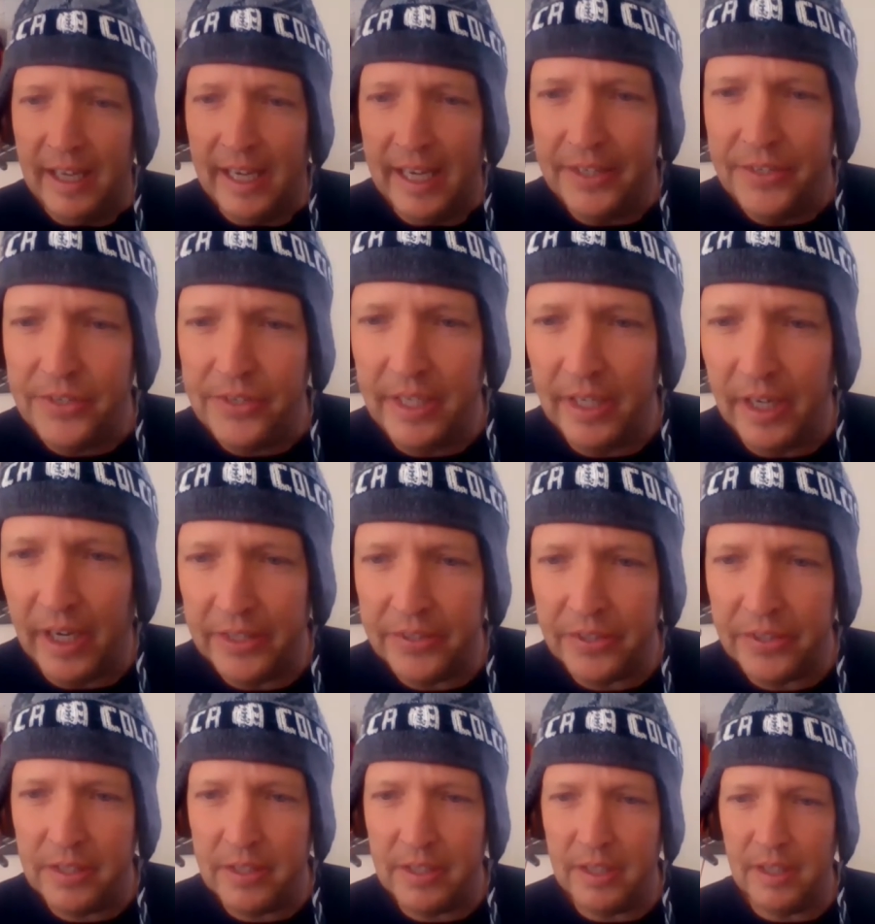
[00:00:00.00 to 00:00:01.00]
and she
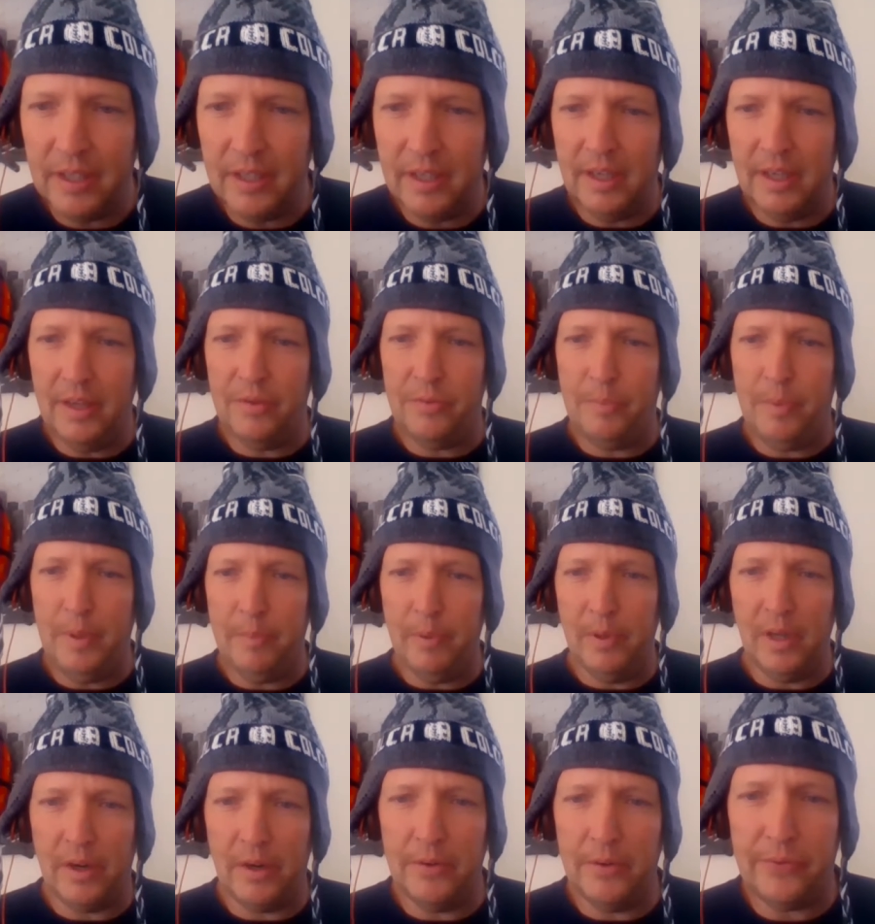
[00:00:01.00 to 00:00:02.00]
asks if
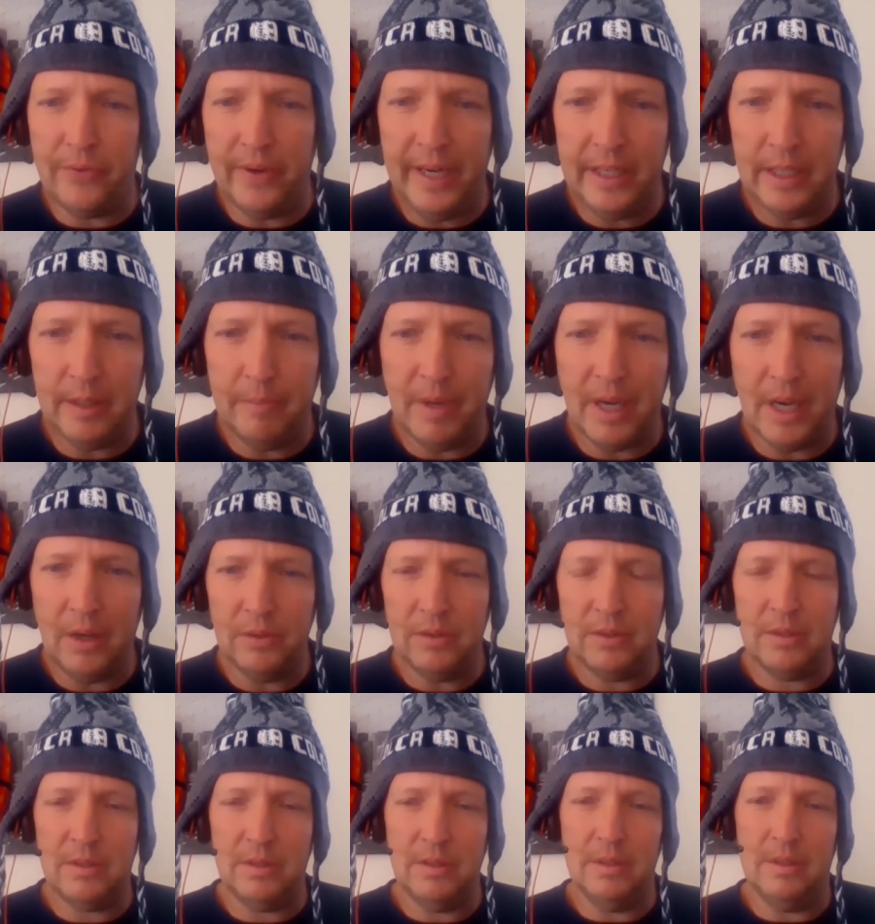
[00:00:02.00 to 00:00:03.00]
people are afraid
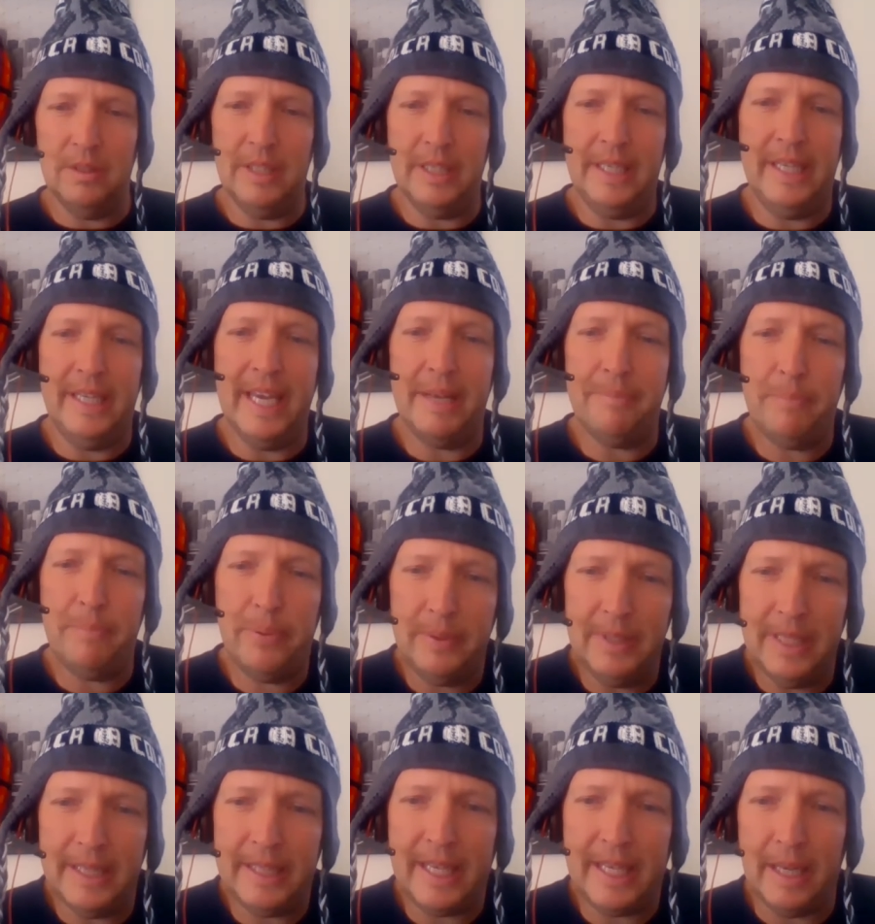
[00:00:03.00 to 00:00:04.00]
about the gap
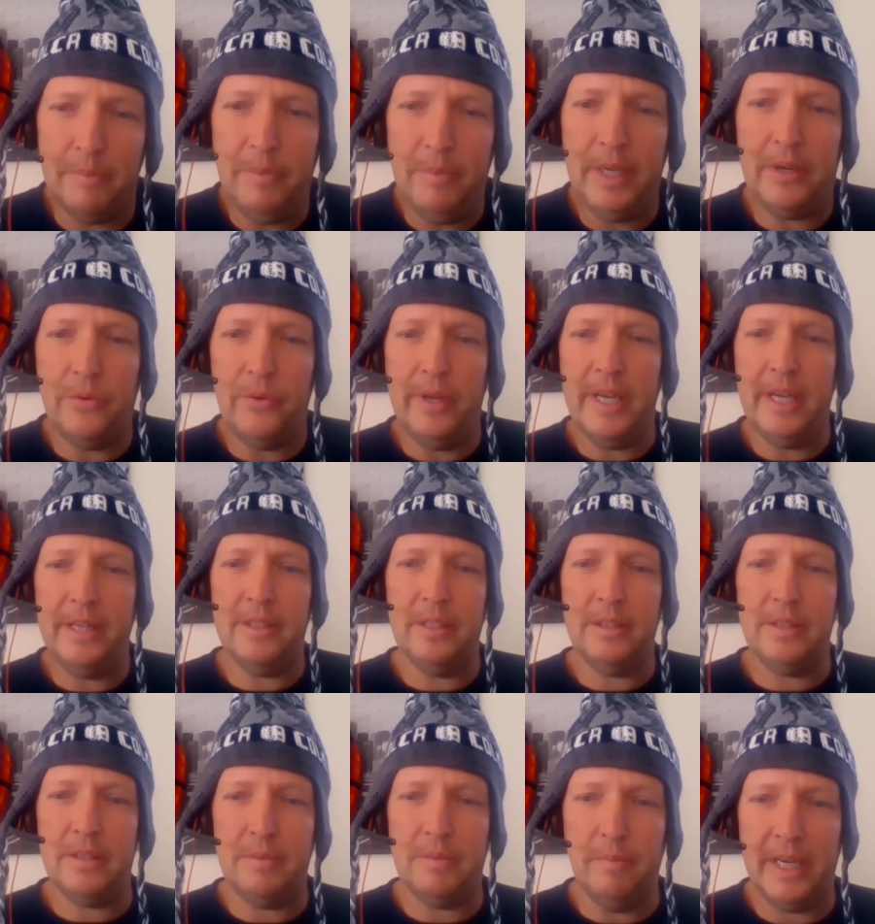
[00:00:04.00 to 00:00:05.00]
that can be
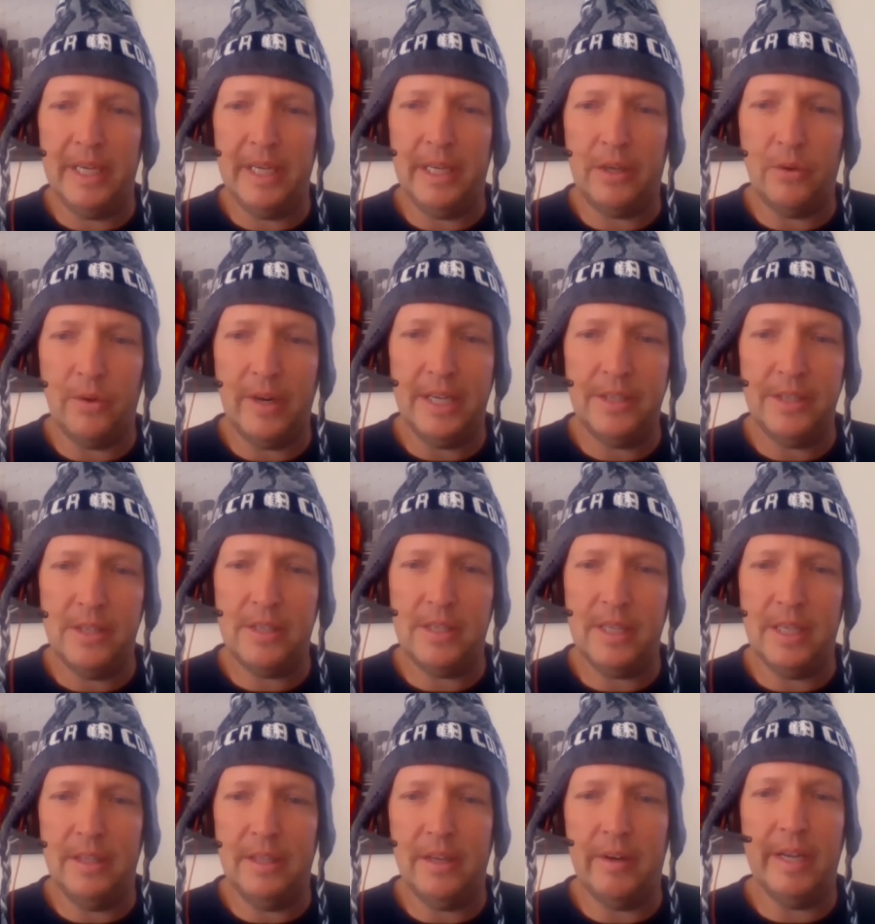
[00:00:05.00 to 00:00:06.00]
created by the crisis
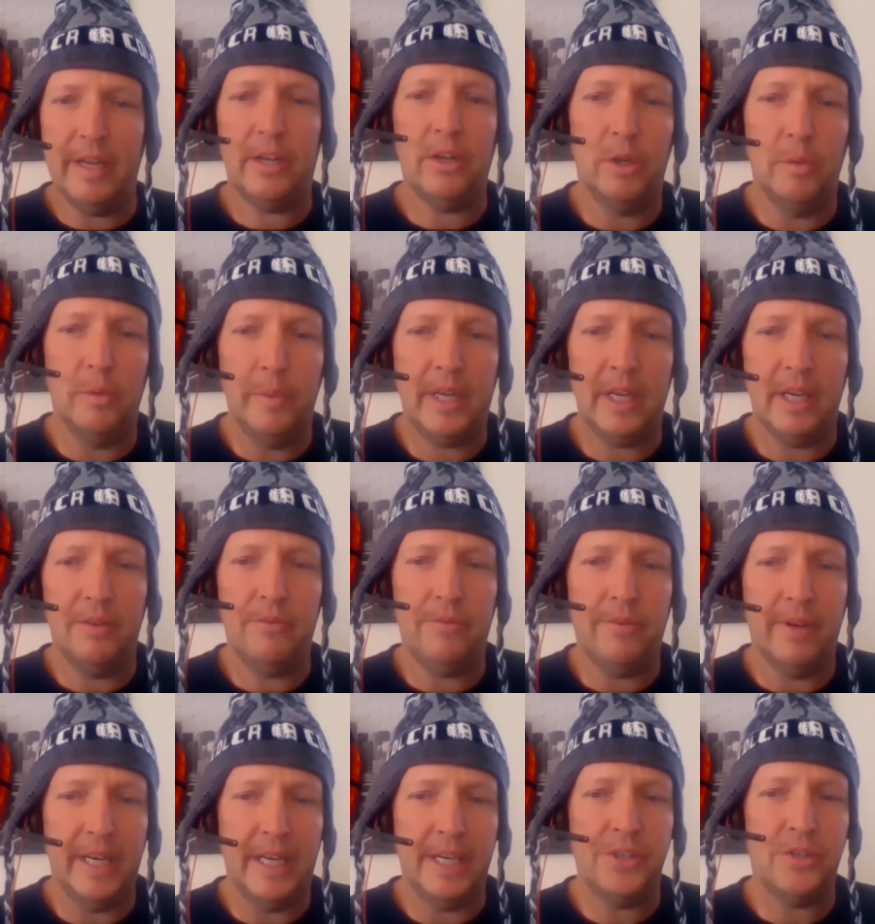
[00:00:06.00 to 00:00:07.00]
in their economic and
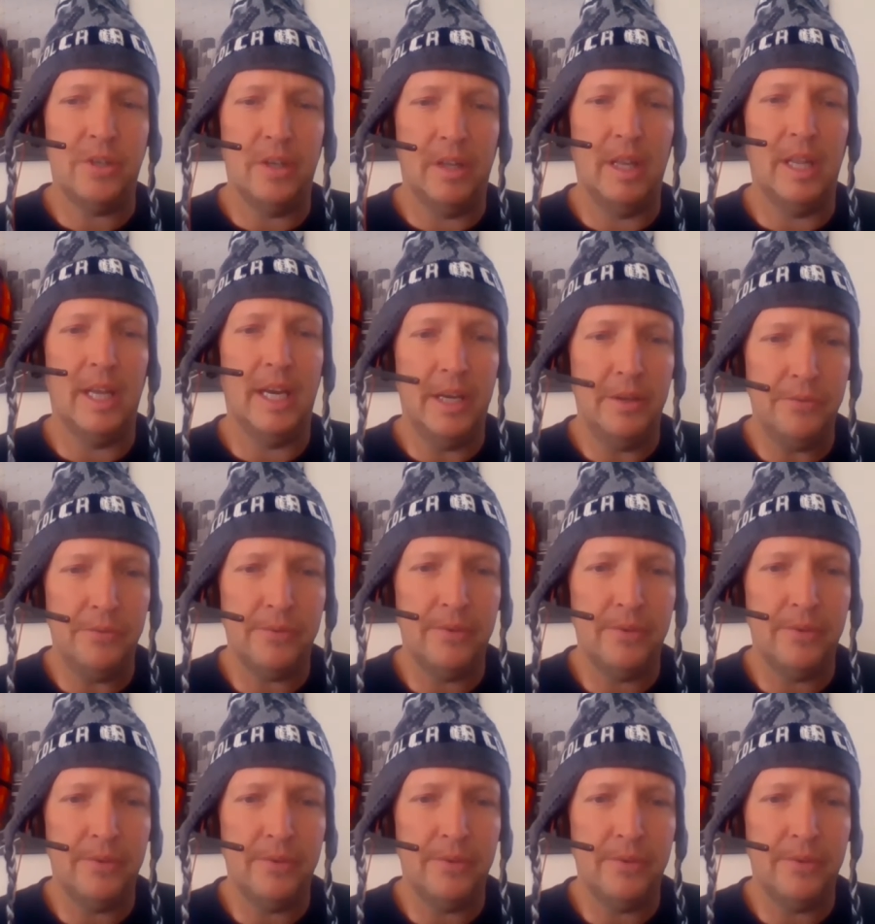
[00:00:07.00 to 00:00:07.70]
financial life.